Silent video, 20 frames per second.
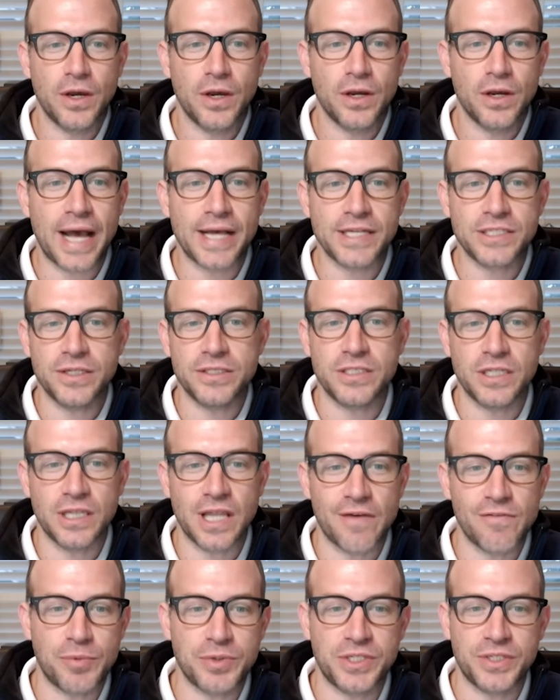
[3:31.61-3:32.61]
Gasoline's
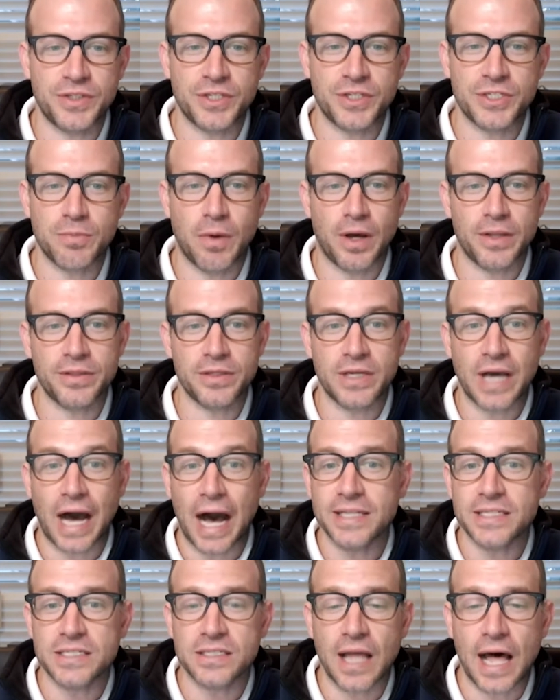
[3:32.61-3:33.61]
11% this month.
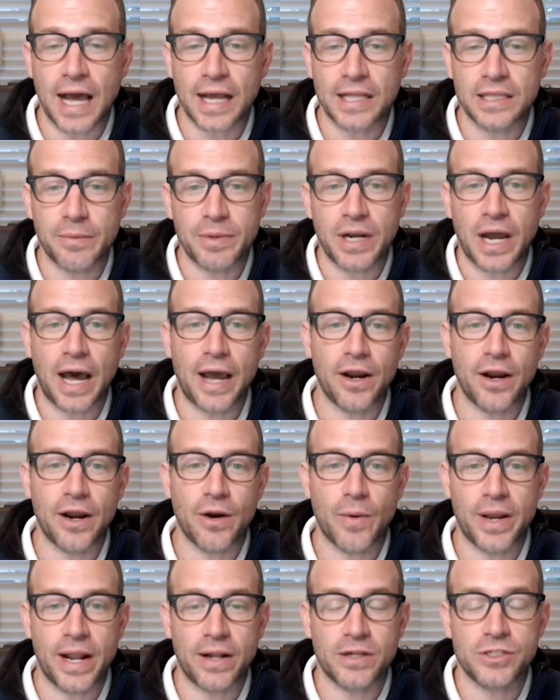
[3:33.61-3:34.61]
Cotton's lock limit higher
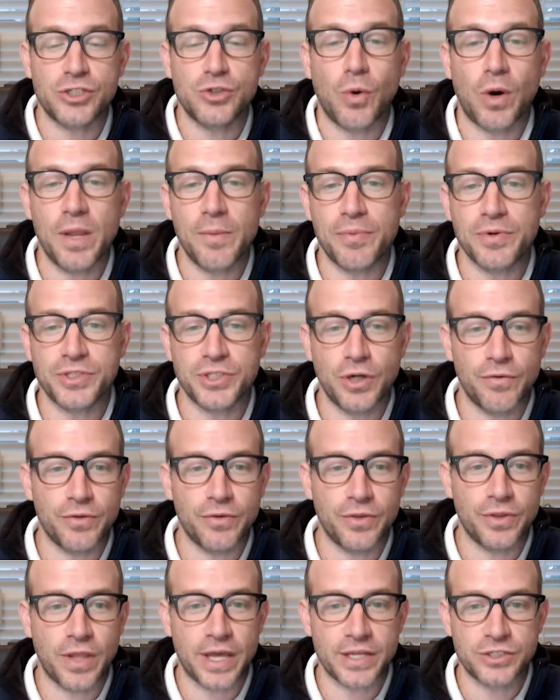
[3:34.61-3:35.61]
right now. It's 20% over
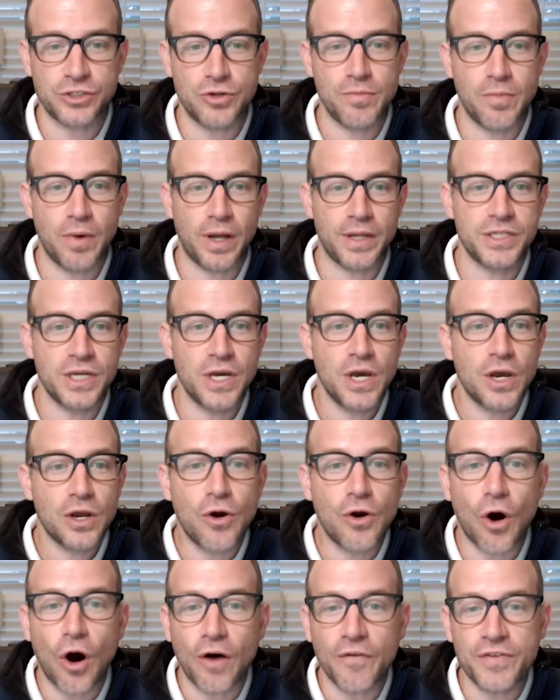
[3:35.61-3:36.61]
the last 2 months.
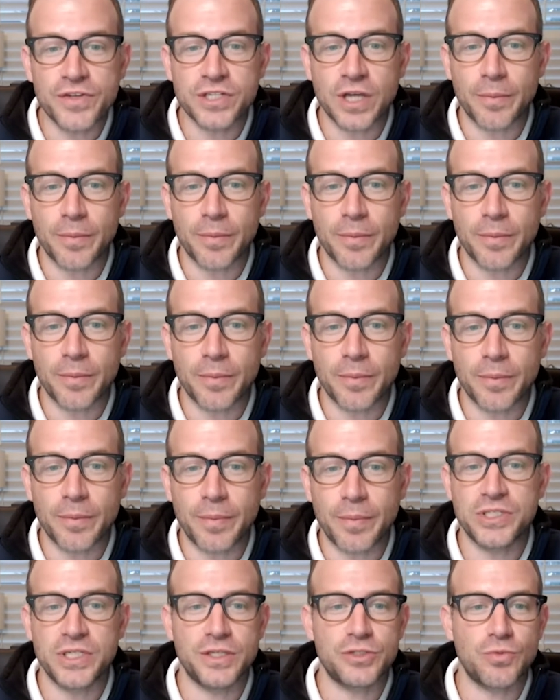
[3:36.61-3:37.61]
Coffee's up
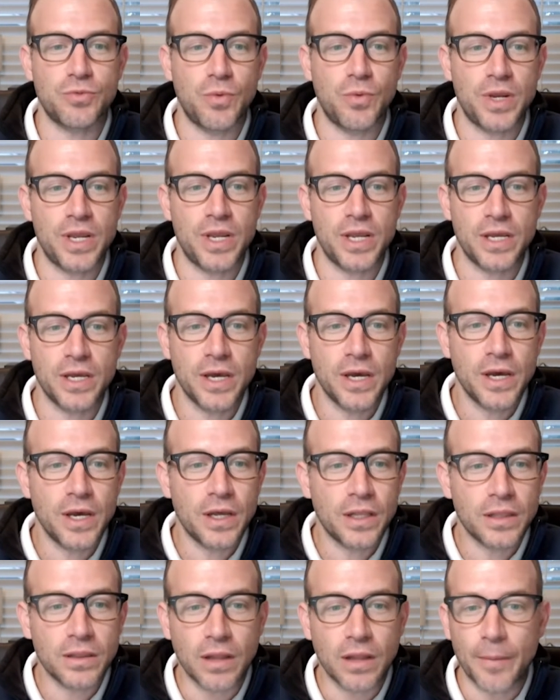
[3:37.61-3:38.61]
8% this week.
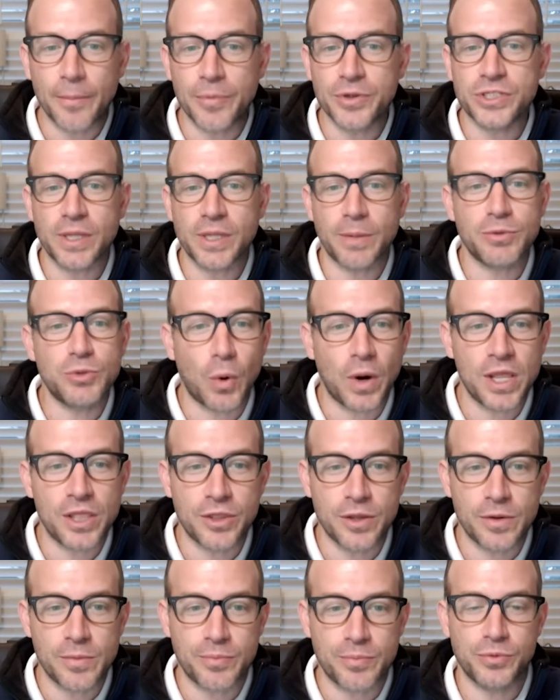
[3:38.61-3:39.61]
Lumber's up
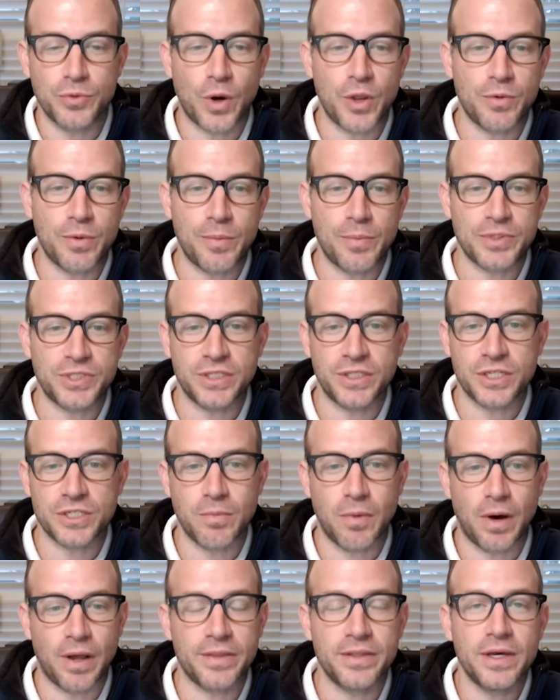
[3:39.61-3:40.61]
23% this
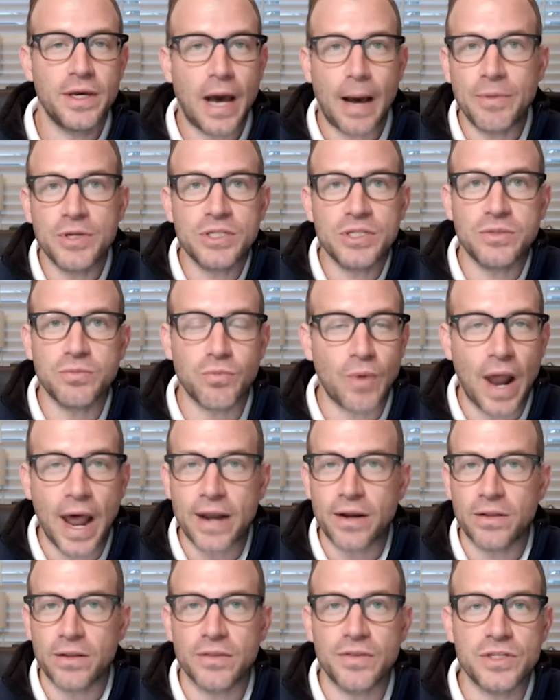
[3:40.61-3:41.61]
month. I'm just
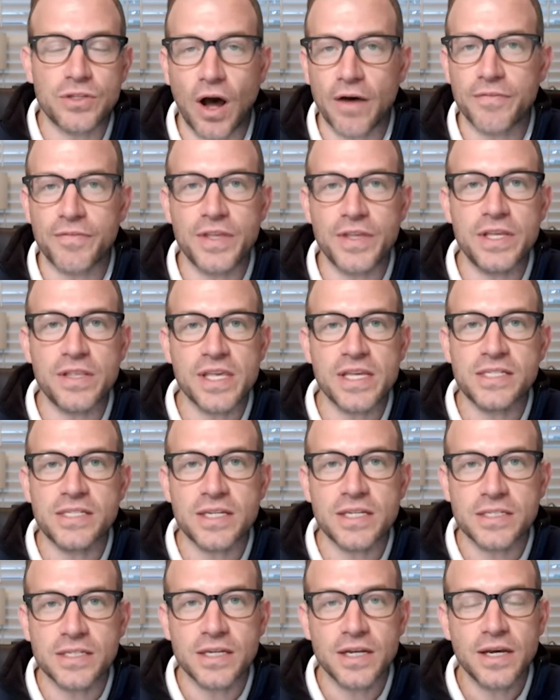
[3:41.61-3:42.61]
rattling these off. This
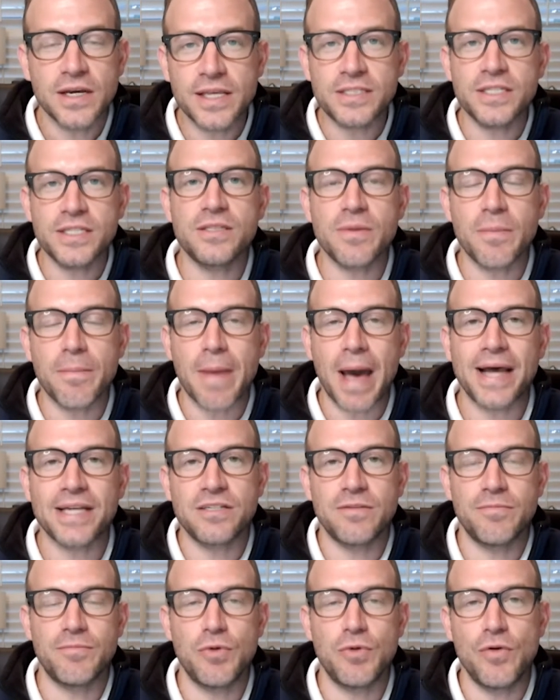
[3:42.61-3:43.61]
is a
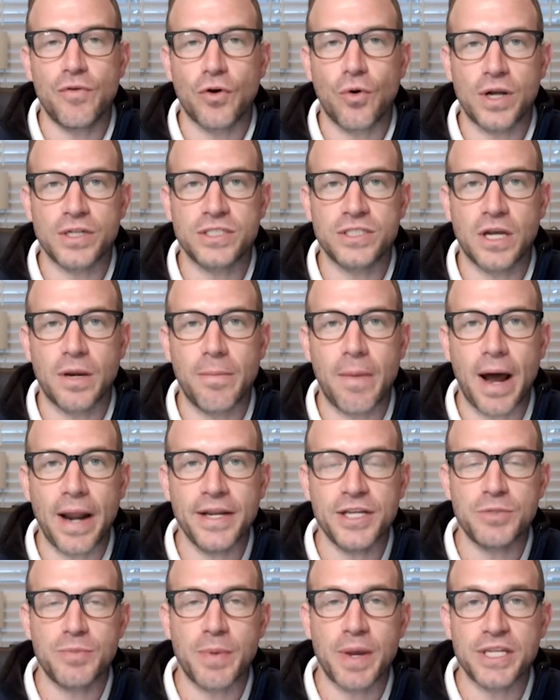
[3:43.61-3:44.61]
massive move across the
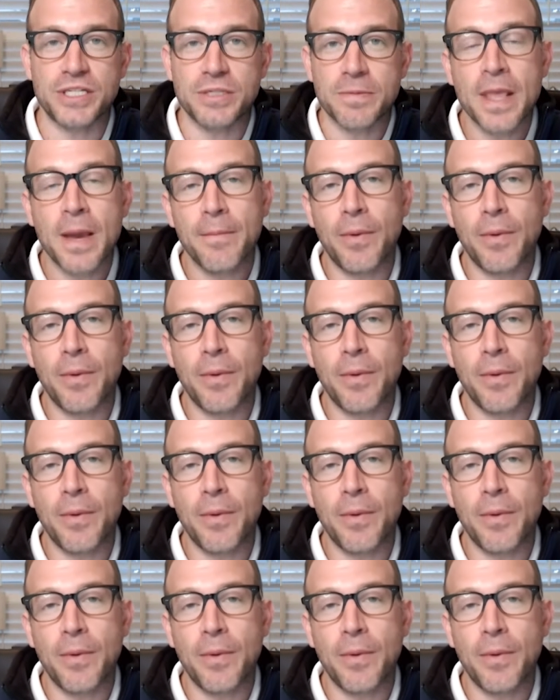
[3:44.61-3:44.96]
commodity space.